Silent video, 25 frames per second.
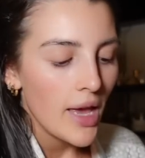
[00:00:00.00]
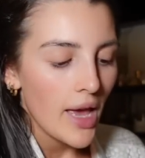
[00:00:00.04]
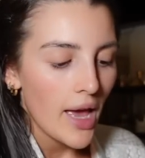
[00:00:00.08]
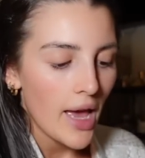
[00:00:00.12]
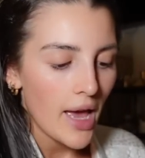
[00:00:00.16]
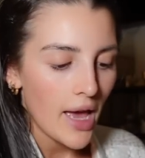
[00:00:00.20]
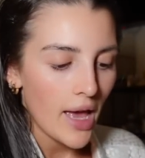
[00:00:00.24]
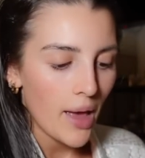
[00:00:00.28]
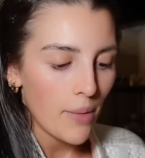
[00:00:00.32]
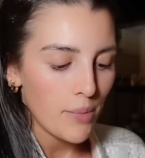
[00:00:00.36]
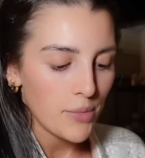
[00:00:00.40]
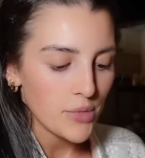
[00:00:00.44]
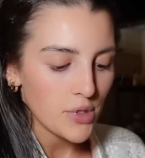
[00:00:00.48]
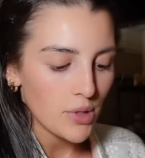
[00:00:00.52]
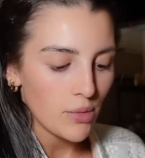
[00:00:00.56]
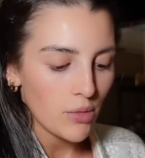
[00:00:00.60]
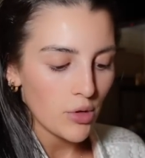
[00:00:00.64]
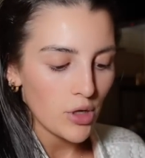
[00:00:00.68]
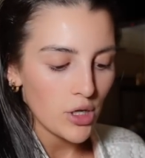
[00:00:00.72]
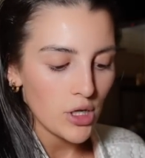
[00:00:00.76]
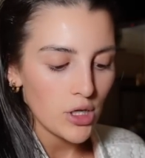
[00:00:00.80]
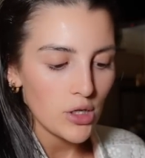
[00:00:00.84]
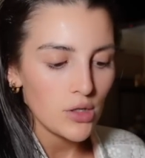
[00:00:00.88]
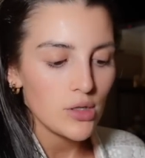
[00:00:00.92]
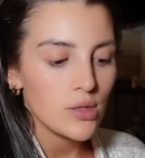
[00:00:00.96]
So I'm
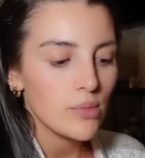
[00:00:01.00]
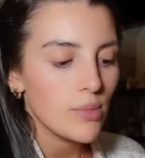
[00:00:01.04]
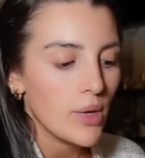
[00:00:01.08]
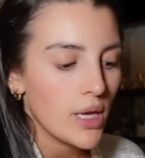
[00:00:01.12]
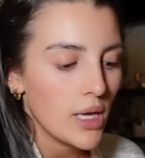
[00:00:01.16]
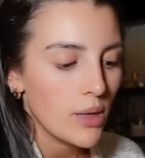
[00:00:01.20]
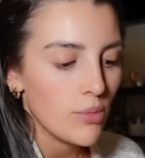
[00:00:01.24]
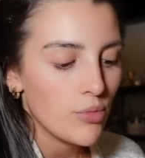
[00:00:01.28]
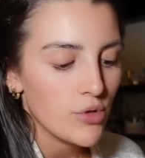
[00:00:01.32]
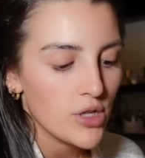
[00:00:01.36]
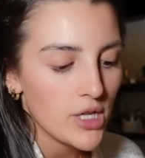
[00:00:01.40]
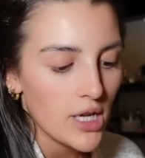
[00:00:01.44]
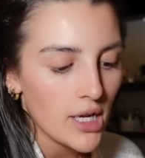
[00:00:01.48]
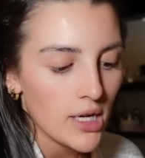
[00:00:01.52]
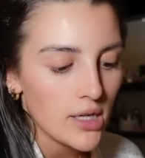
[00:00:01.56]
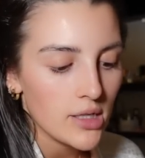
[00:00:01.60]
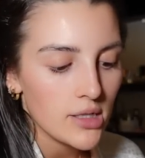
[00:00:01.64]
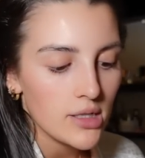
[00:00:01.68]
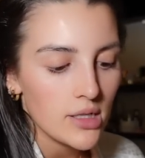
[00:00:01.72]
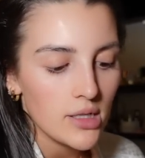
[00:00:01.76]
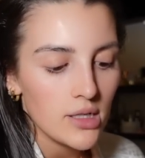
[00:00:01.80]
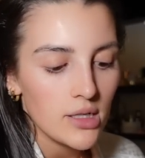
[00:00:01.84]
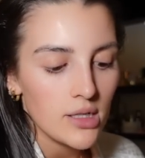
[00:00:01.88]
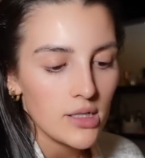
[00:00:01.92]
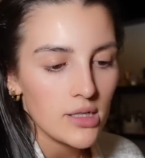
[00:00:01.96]
going to use some heat
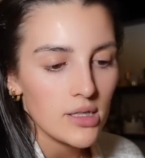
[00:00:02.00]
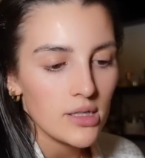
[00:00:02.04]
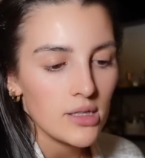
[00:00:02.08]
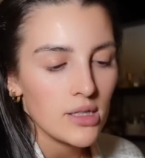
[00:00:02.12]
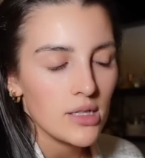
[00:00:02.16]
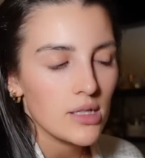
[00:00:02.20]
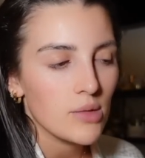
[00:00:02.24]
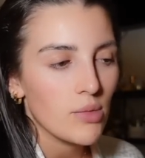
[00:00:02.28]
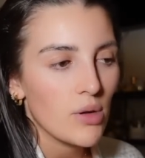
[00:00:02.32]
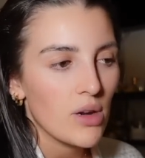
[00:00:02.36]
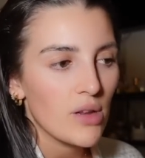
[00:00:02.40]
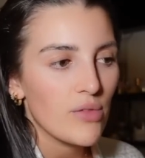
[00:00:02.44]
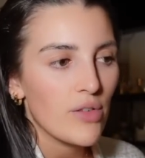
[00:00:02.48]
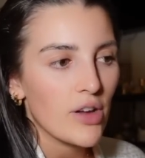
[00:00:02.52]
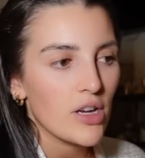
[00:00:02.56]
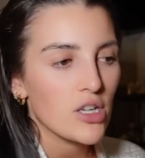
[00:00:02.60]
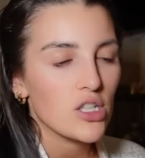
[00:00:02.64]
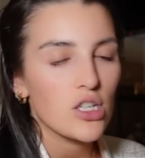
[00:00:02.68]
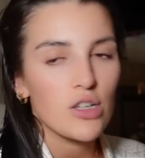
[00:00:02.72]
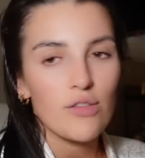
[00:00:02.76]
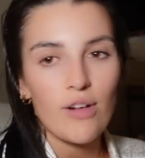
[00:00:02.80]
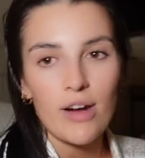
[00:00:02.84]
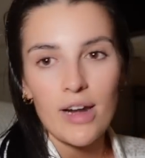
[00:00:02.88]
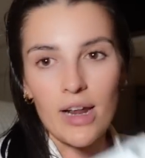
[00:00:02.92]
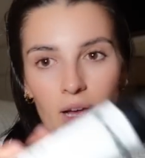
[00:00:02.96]
protectant. This one I've
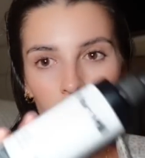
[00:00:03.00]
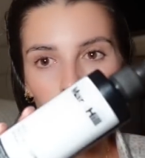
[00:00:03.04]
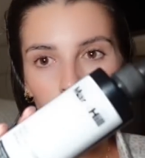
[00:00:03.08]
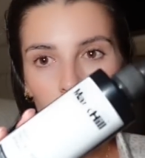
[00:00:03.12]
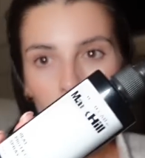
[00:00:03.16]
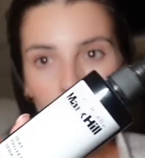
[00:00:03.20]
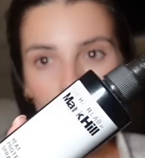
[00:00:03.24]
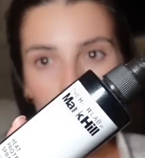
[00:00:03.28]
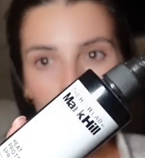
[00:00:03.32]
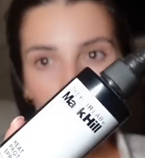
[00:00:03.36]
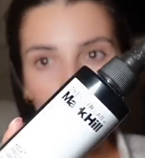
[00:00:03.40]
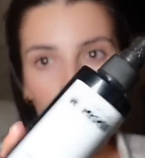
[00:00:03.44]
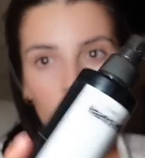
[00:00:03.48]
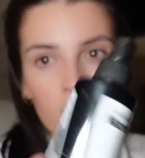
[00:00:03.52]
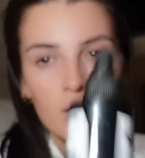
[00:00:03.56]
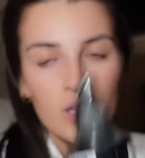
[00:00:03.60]
actually run out of.